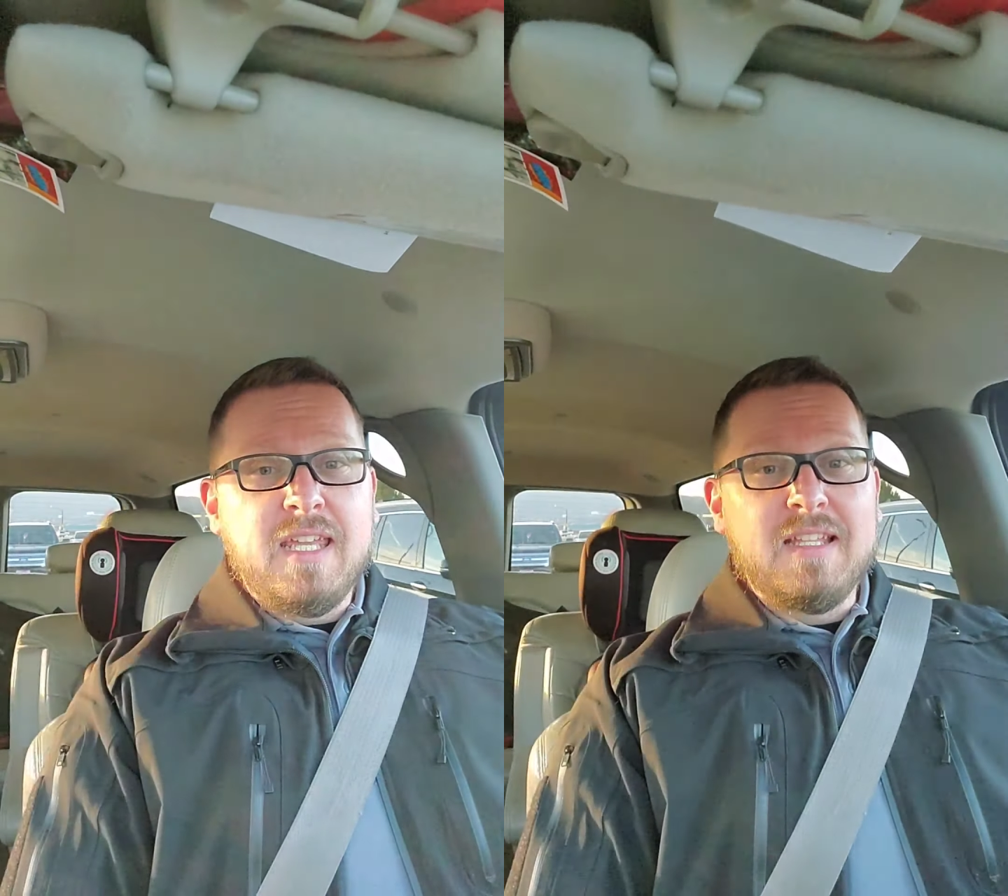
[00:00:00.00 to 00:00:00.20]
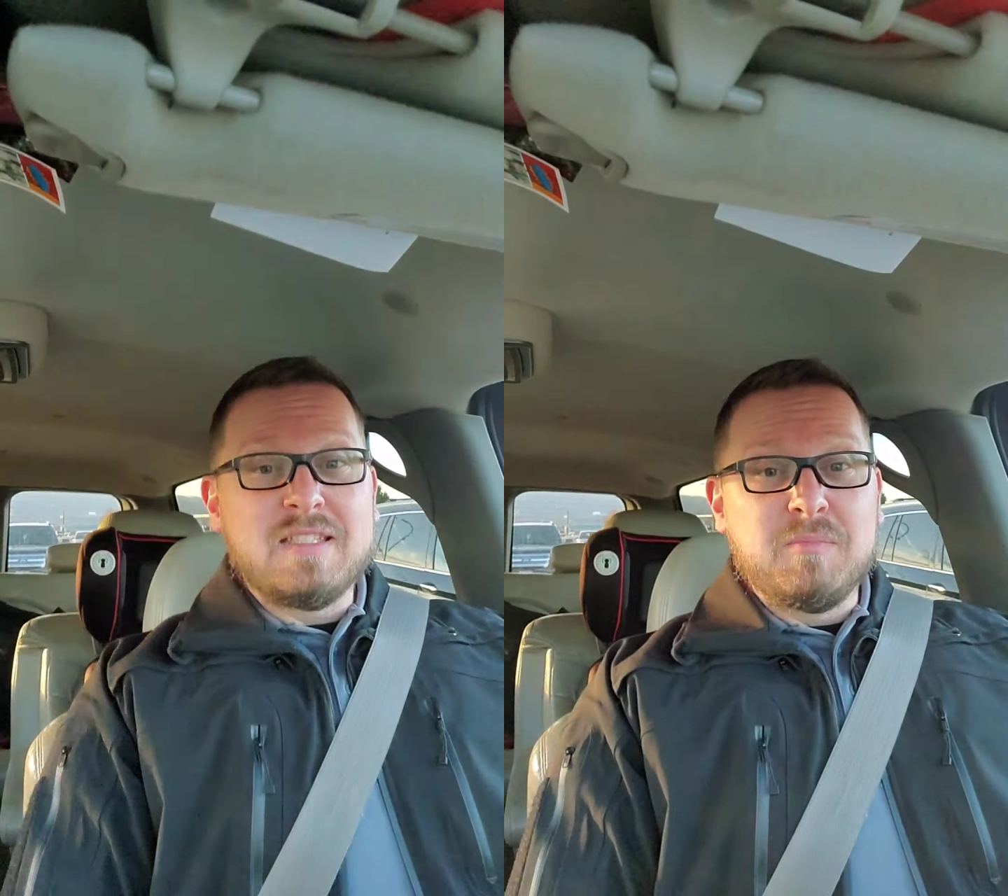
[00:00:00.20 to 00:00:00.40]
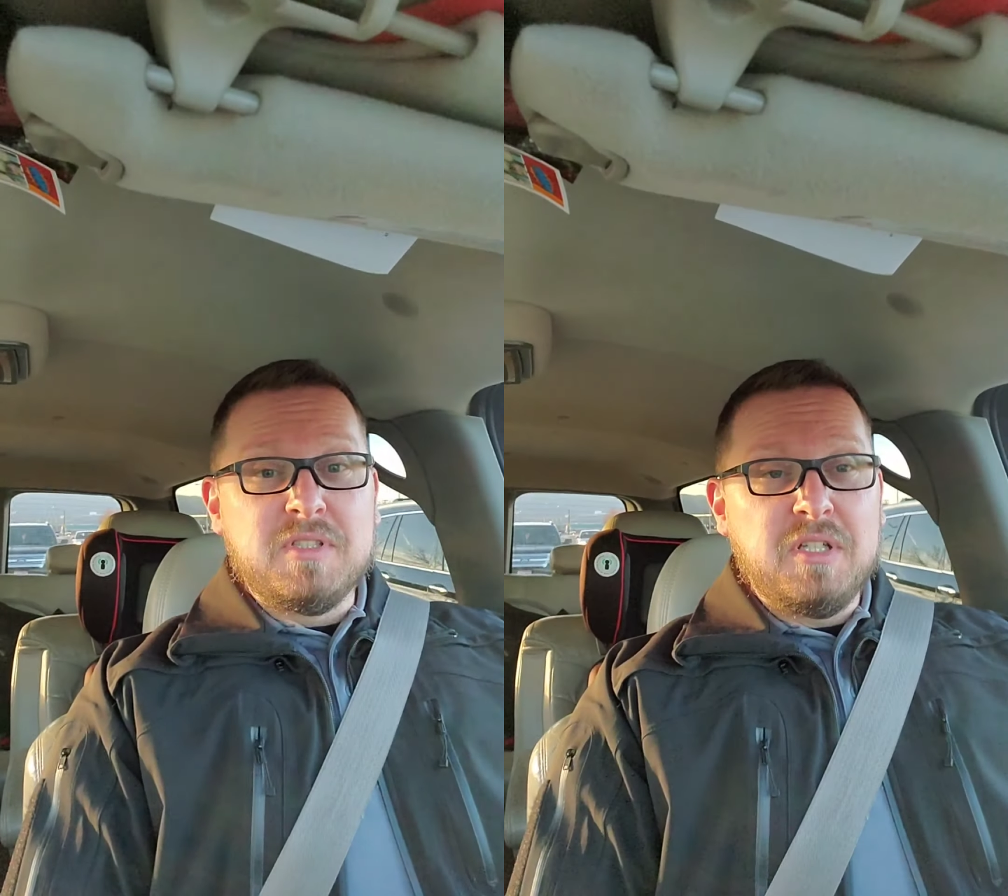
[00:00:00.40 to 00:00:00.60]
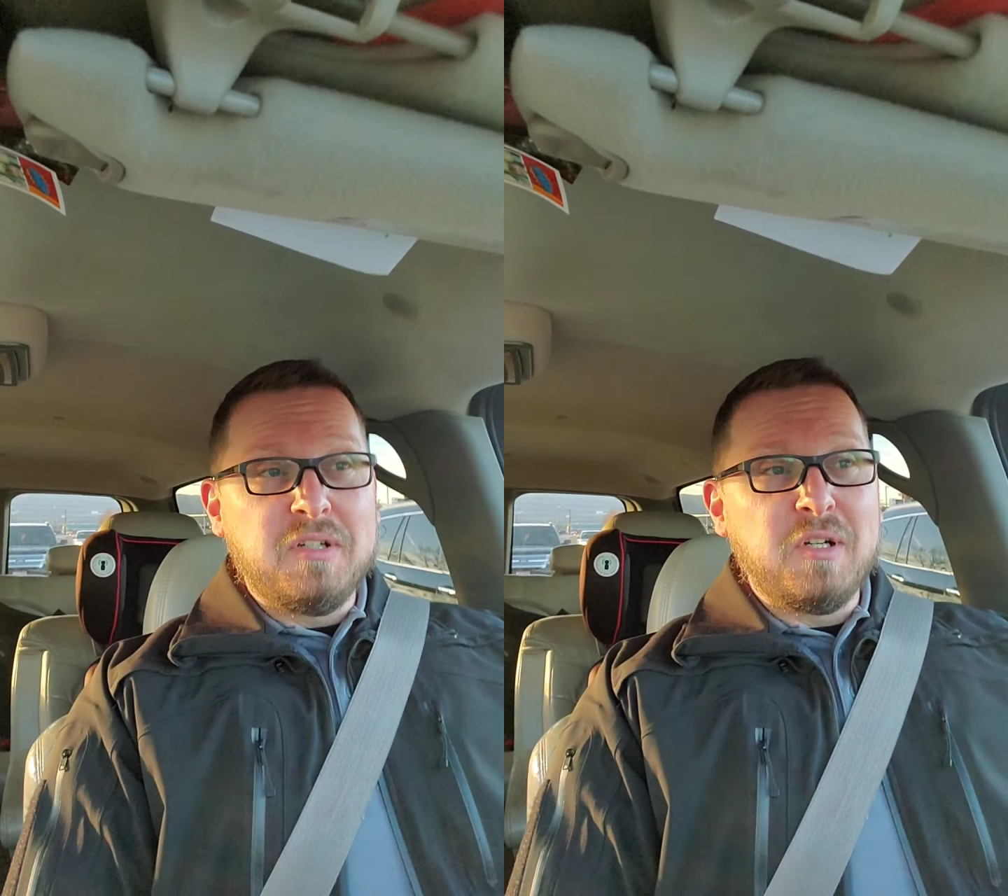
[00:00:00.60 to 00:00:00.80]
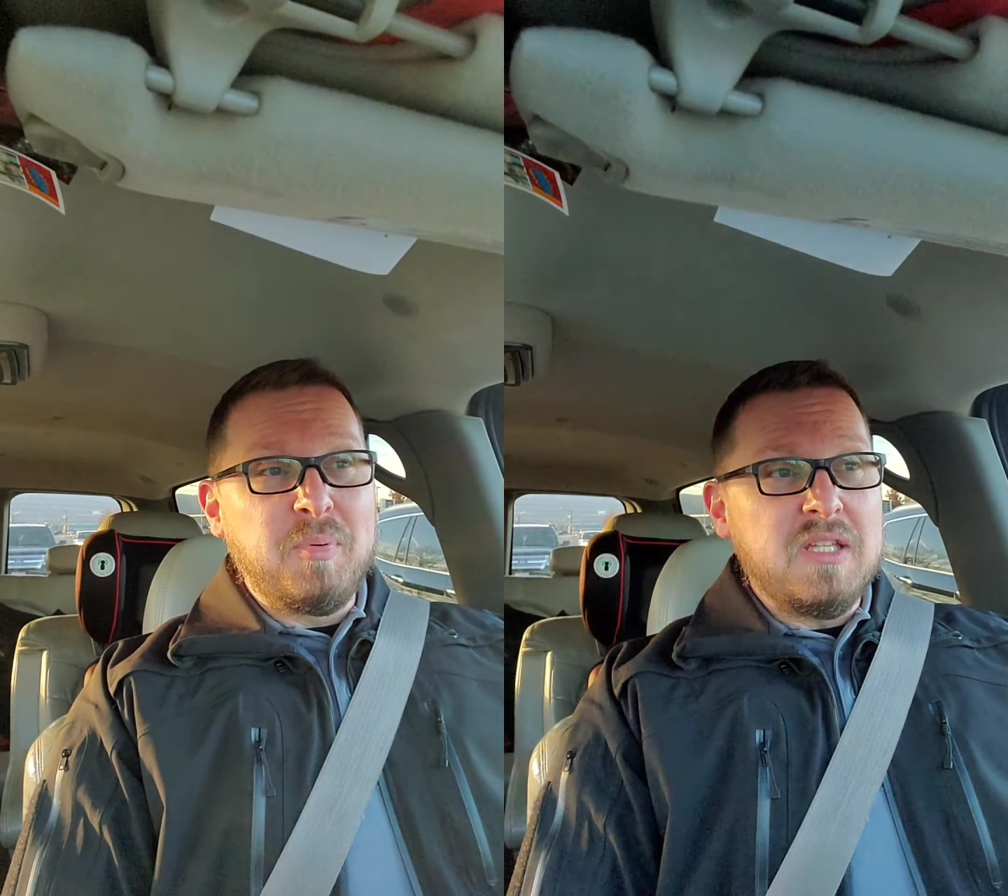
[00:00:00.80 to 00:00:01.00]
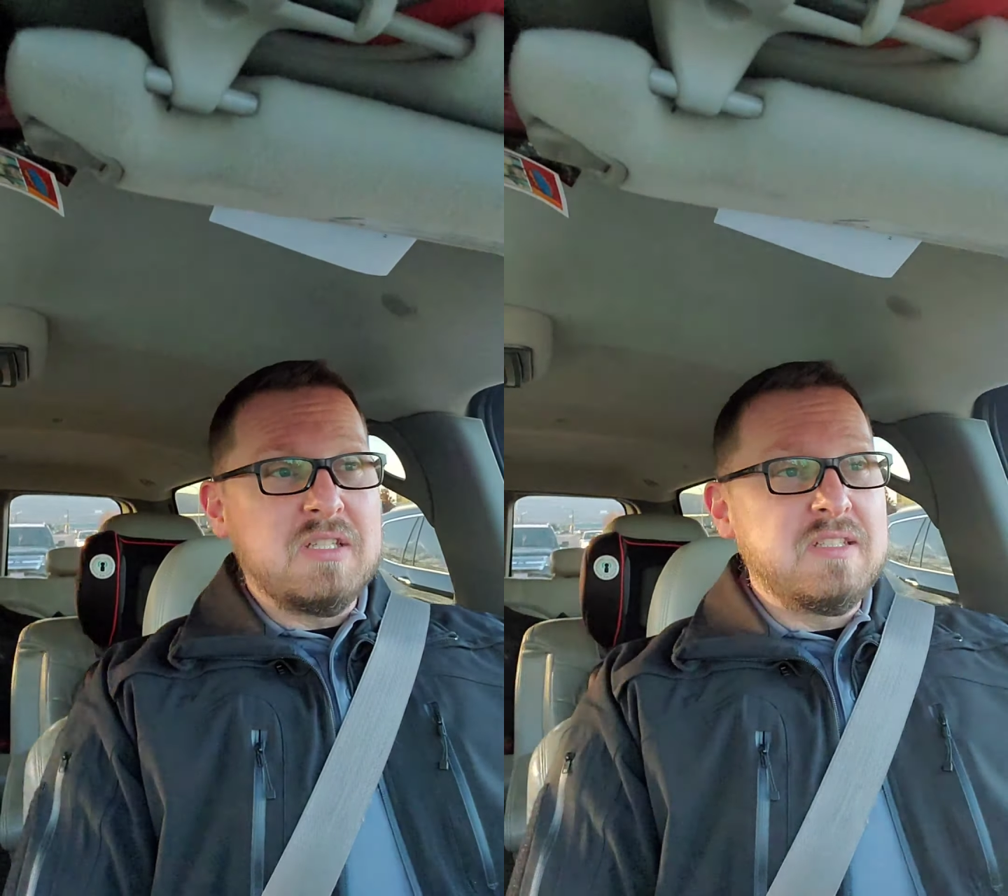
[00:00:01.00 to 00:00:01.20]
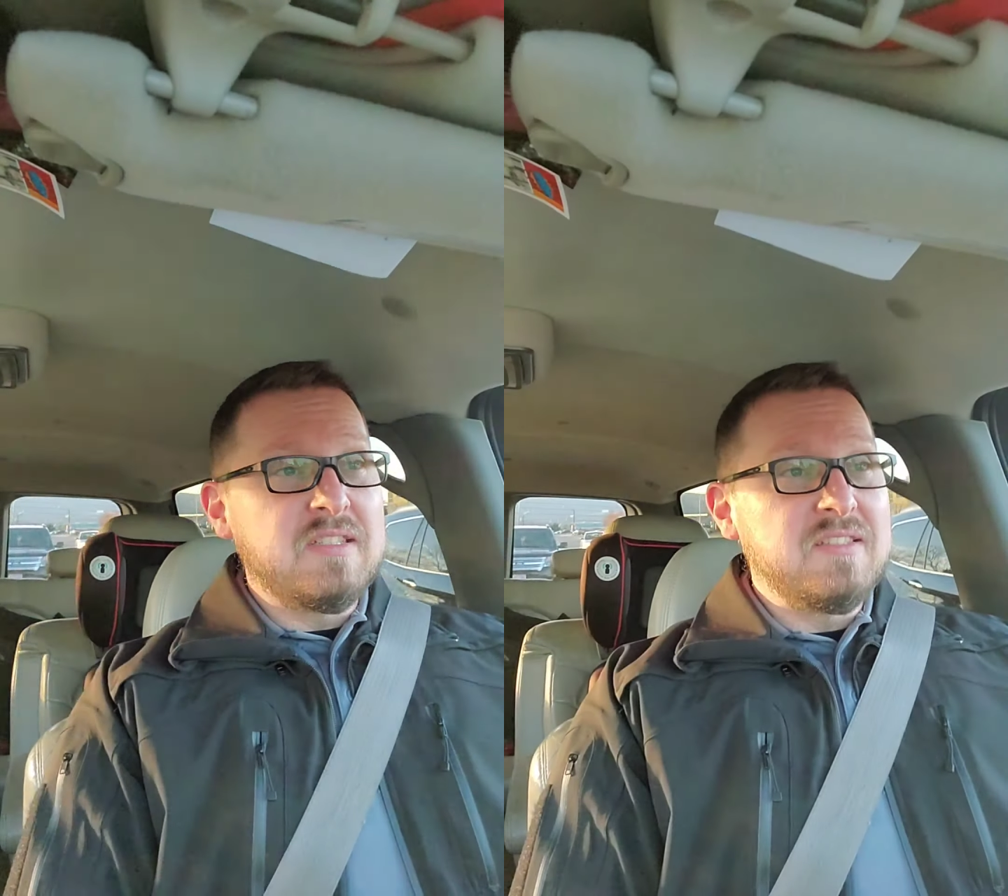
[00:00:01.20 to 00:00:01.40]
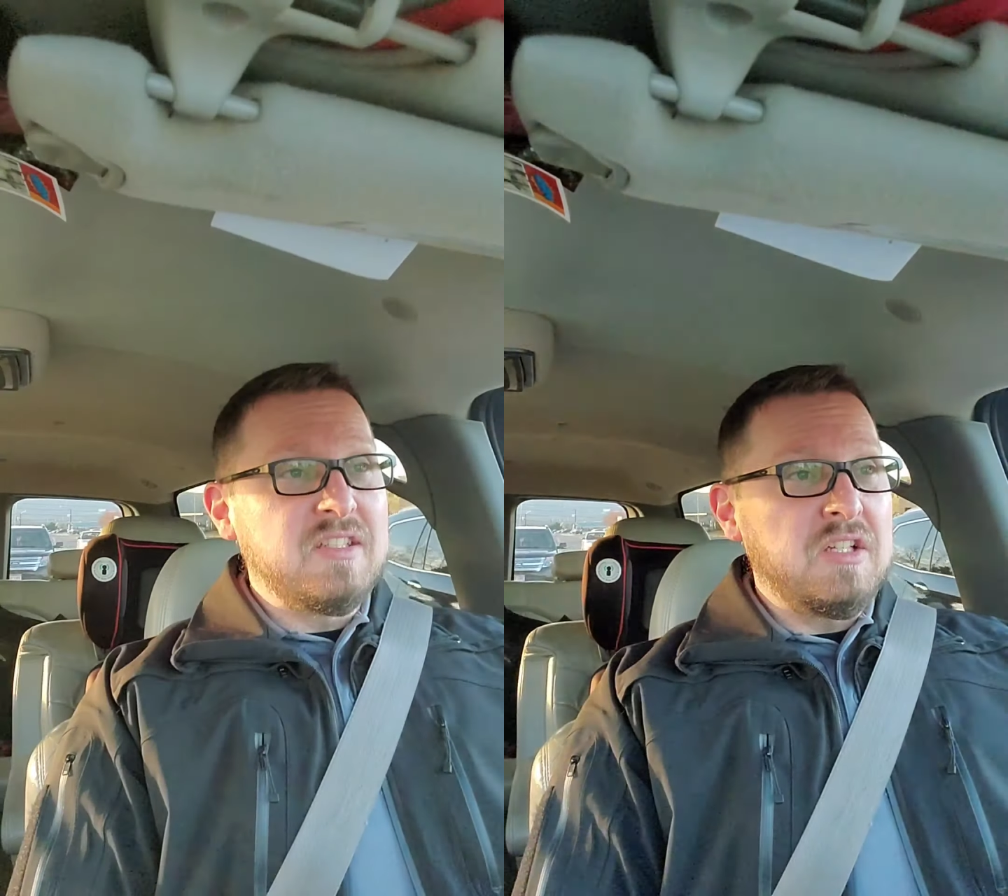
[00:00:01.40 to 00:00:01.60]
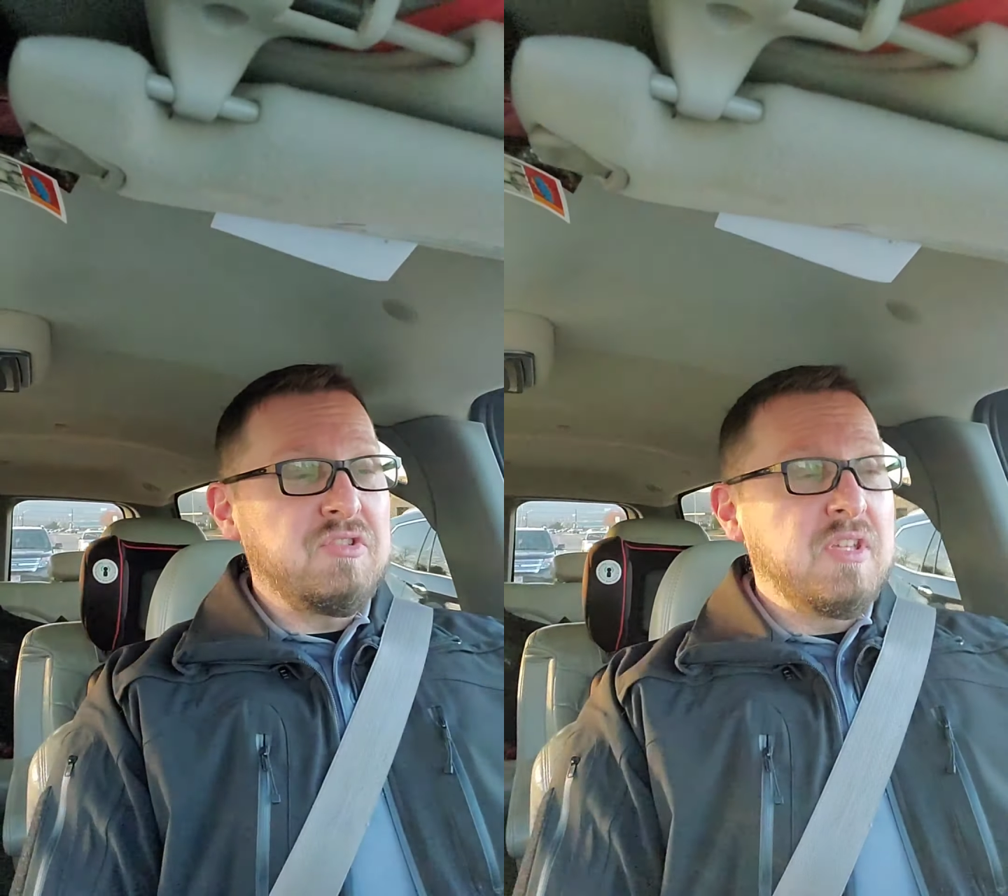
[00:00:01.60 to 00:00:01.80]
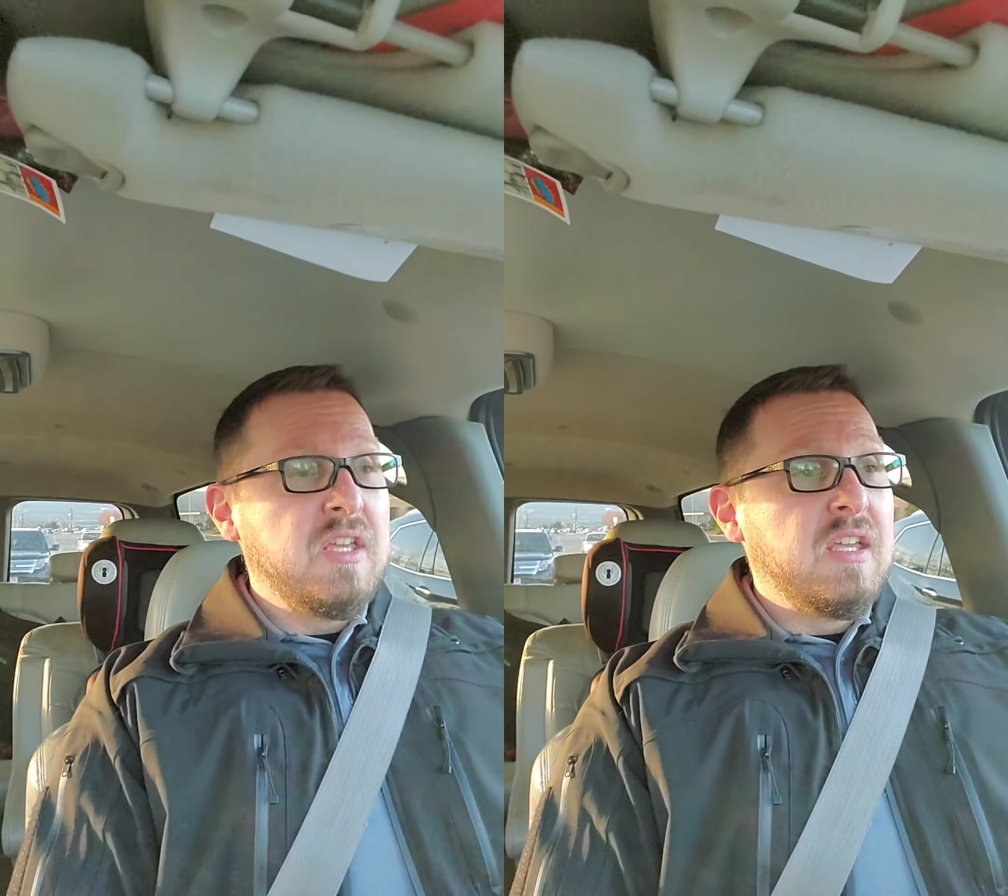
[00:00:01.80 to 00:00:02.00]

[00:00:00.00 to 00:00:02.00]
and some interior pages and such.